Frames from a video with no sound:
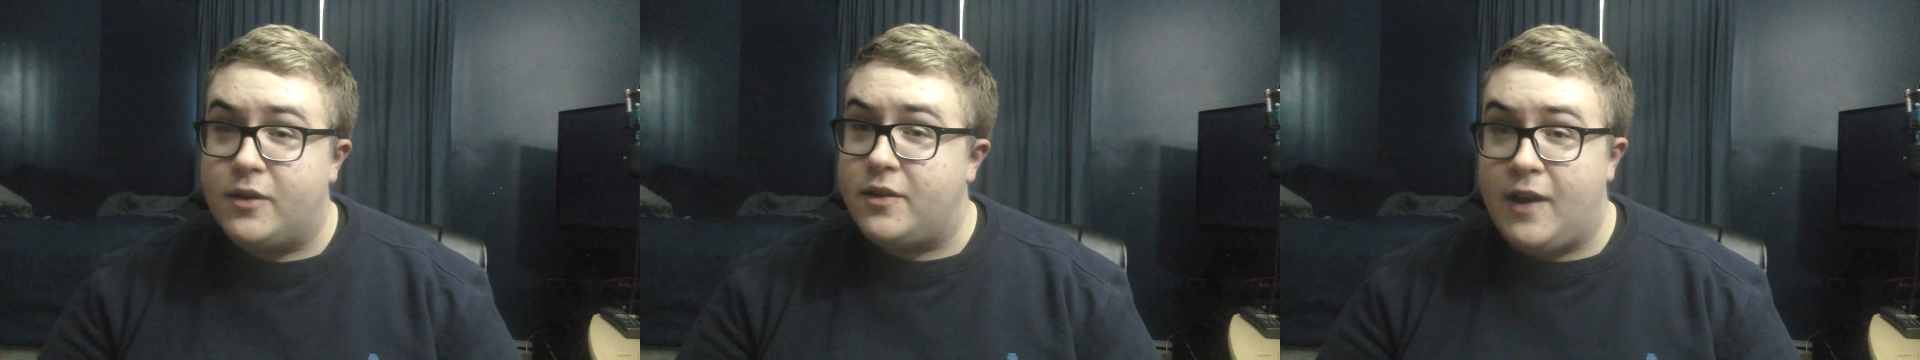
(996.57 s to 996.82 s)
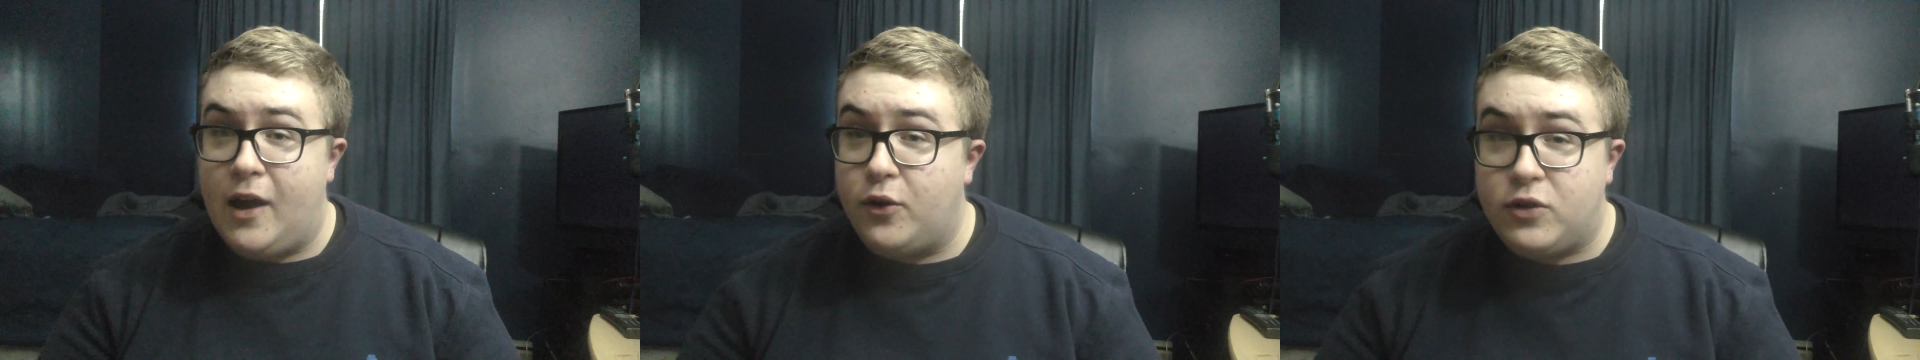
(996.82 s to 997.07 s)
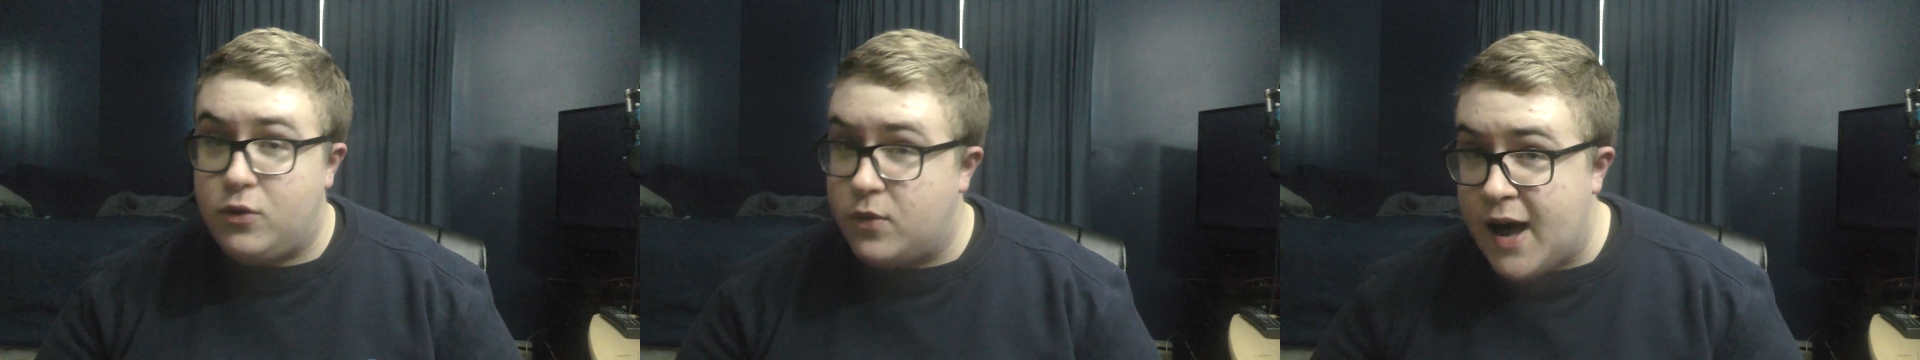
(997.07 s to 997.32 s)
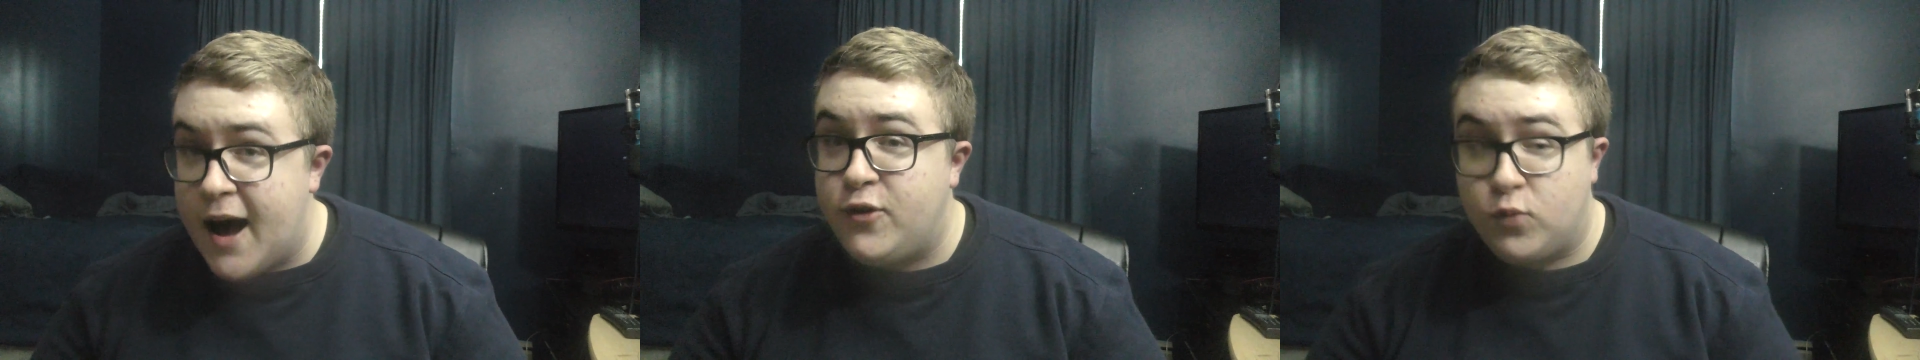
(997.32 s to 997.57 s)
and tell you
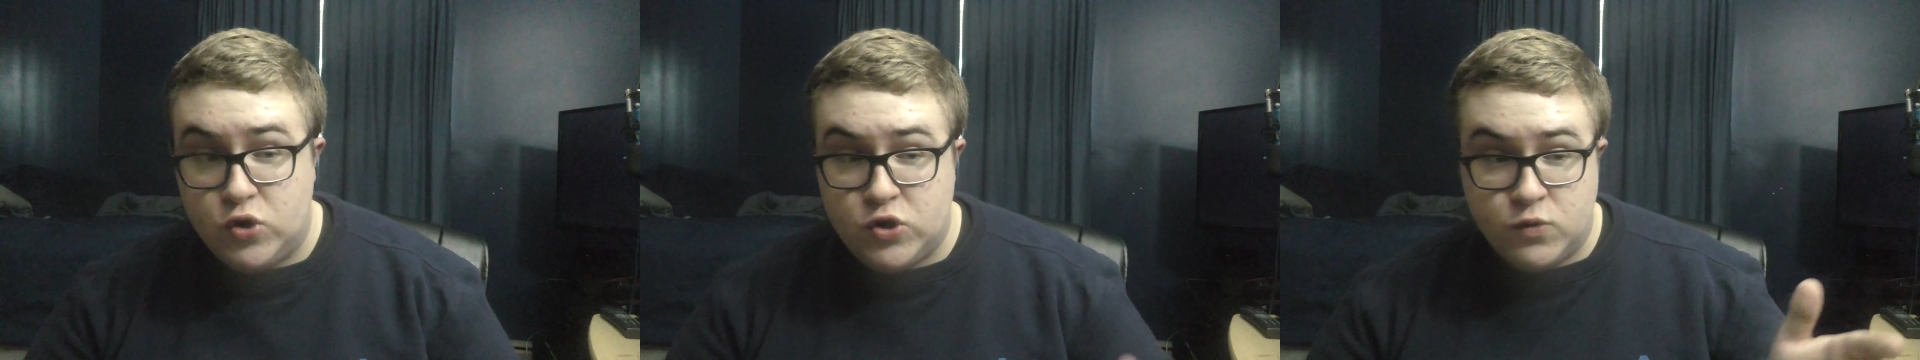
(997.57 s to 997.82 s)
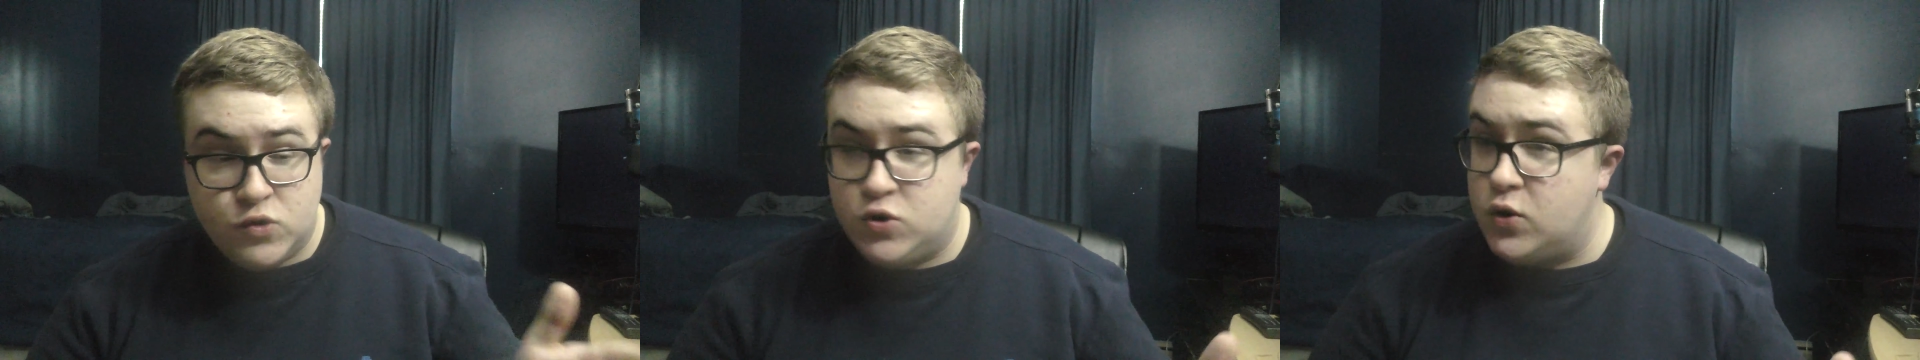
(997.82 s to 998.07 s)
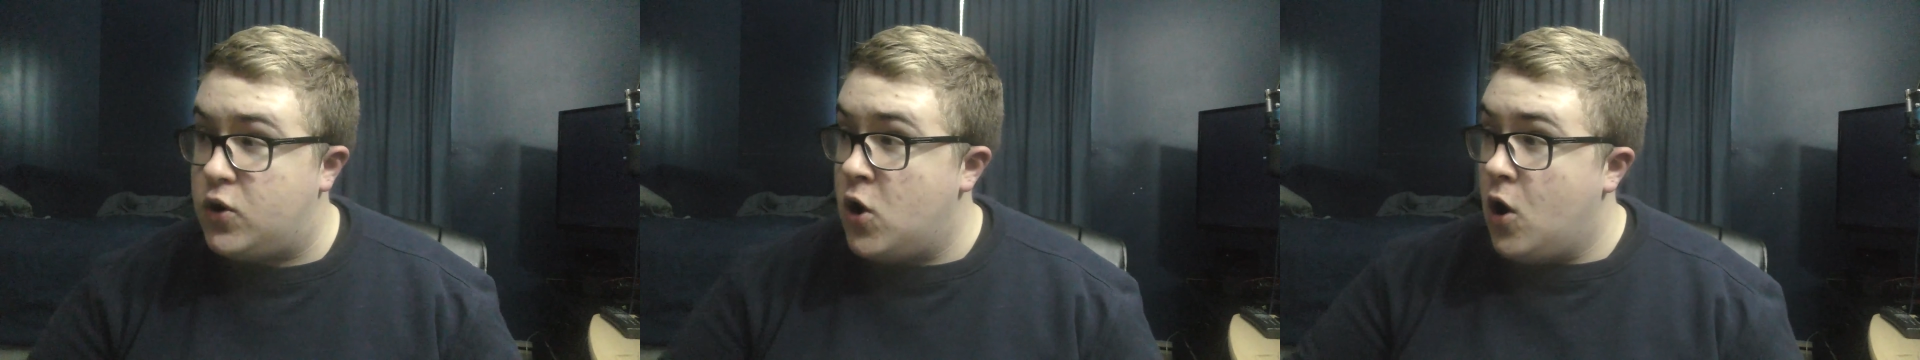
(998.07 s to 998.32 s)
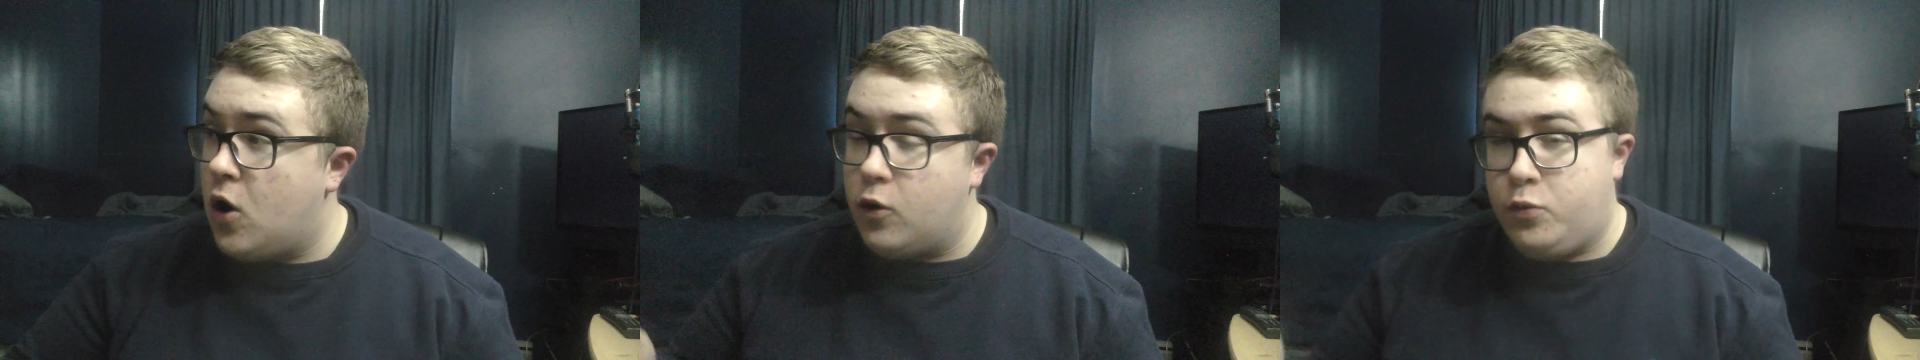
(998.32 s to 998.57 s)
guys what you should
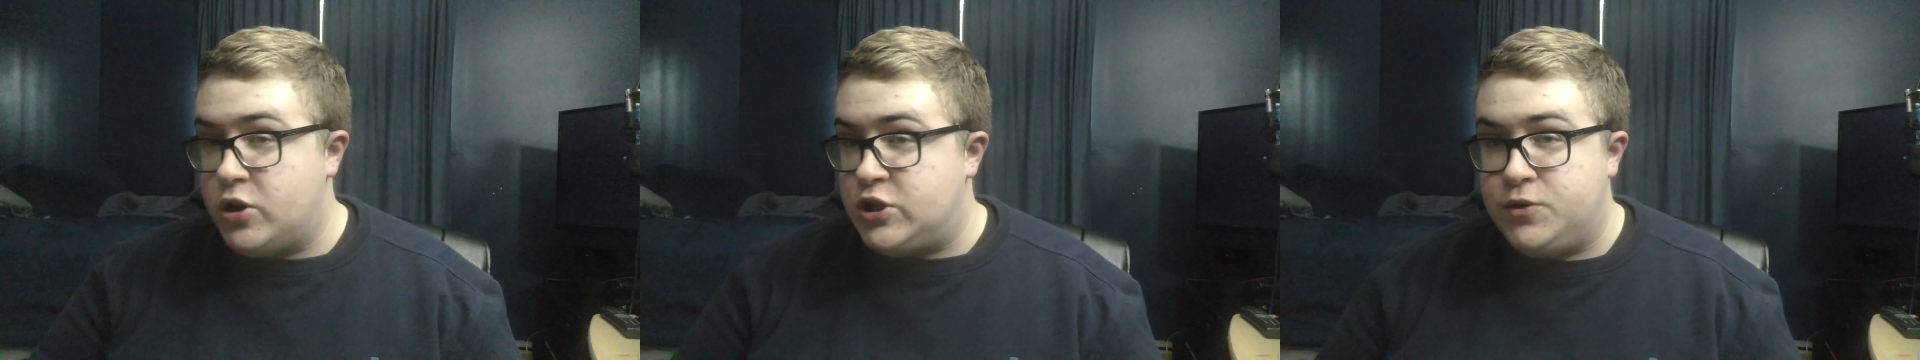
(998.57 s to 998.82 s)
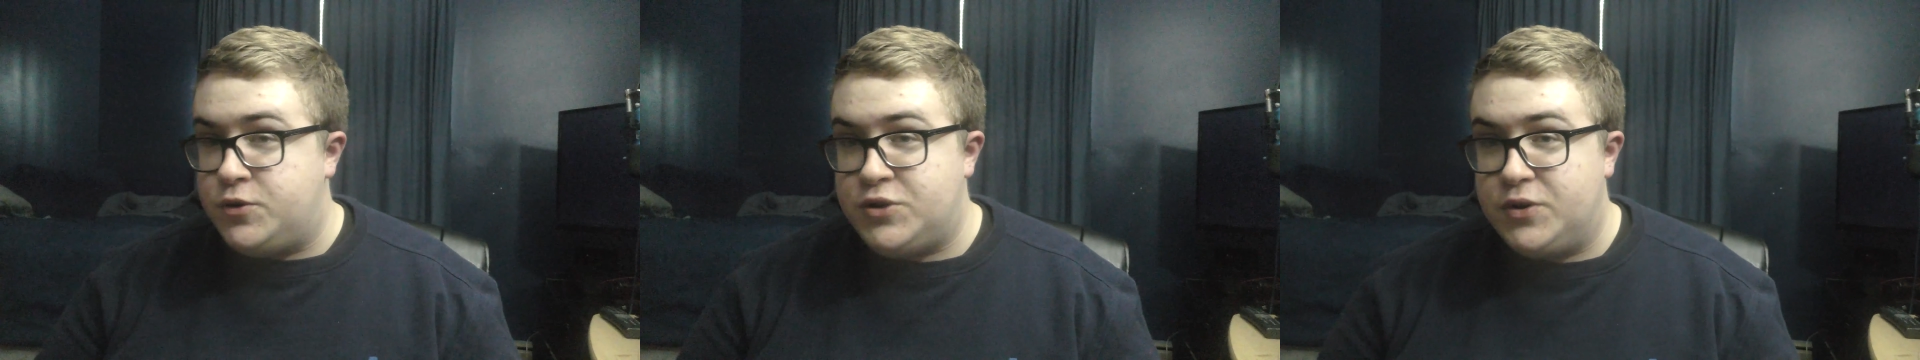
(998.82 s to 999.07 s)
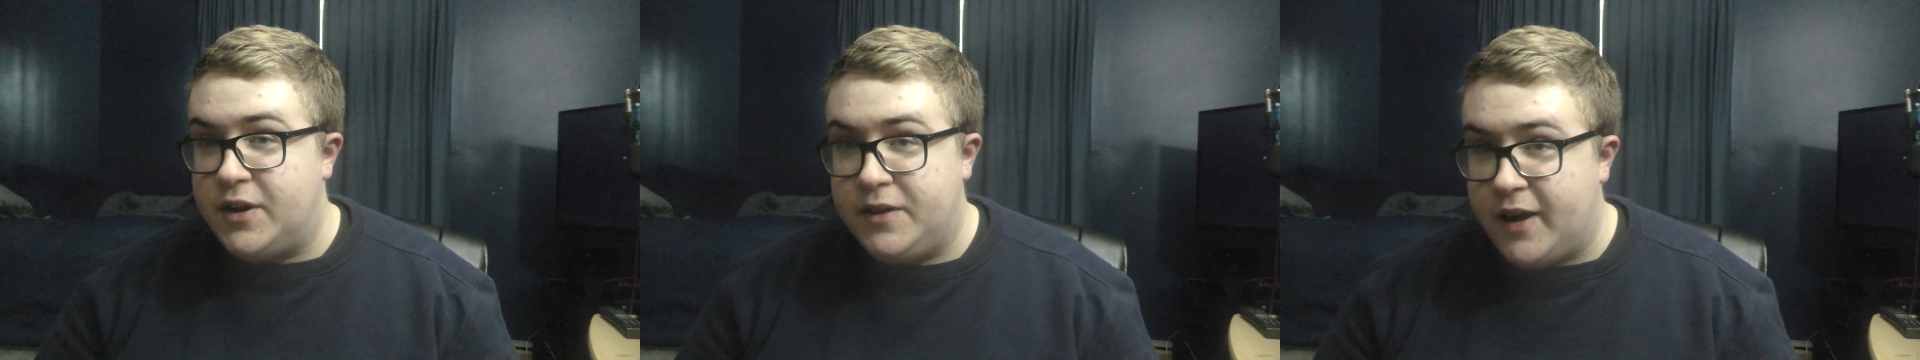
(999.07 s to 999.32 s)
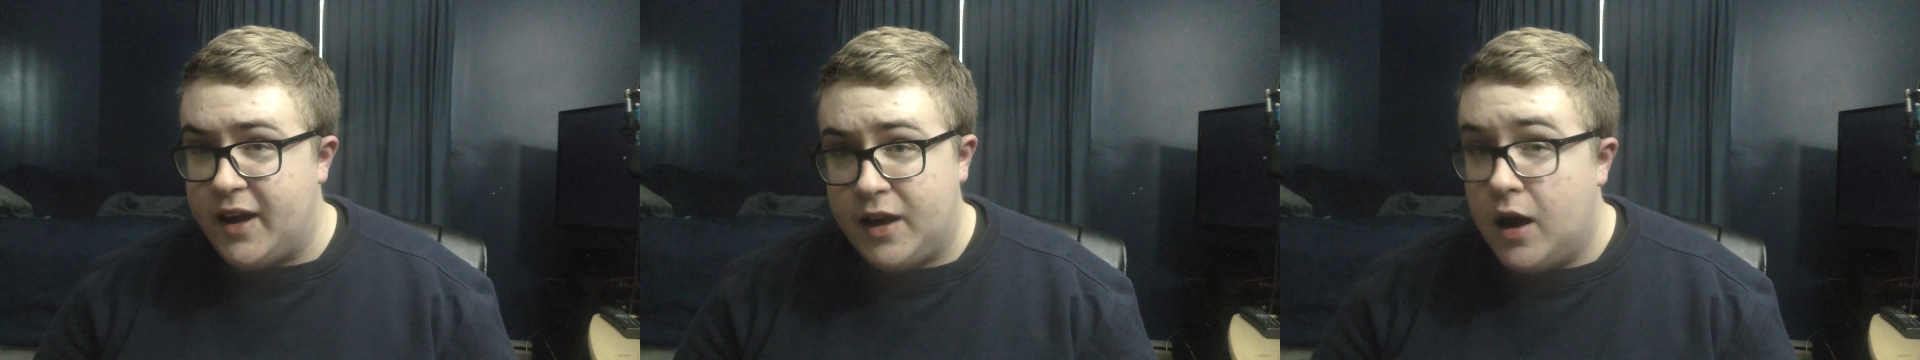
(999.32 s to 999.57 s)
or what you shouldn't
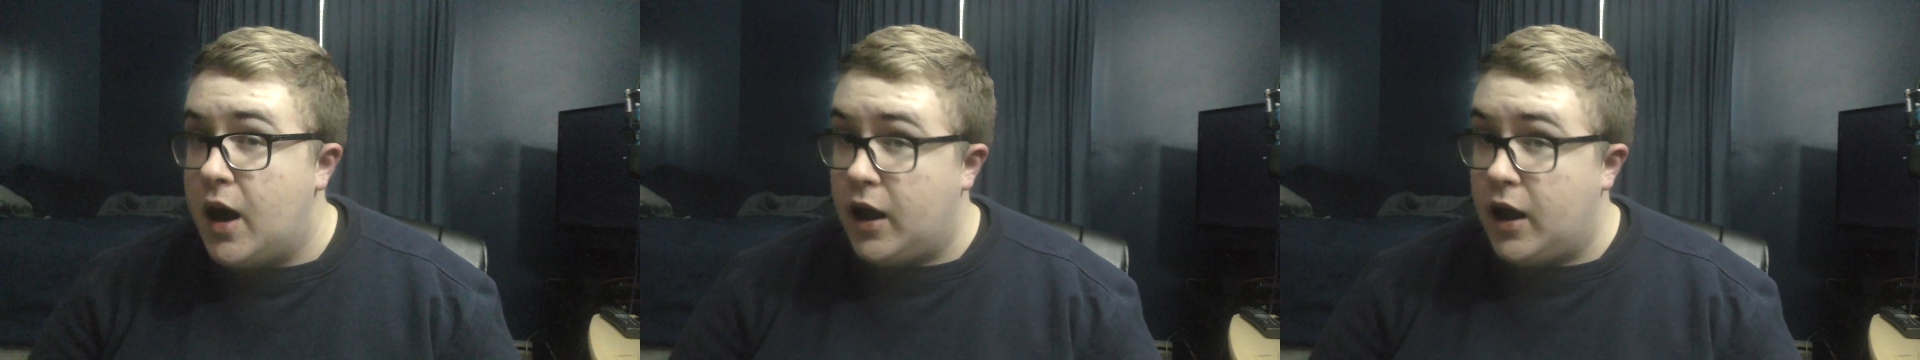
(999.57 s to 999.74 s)
like.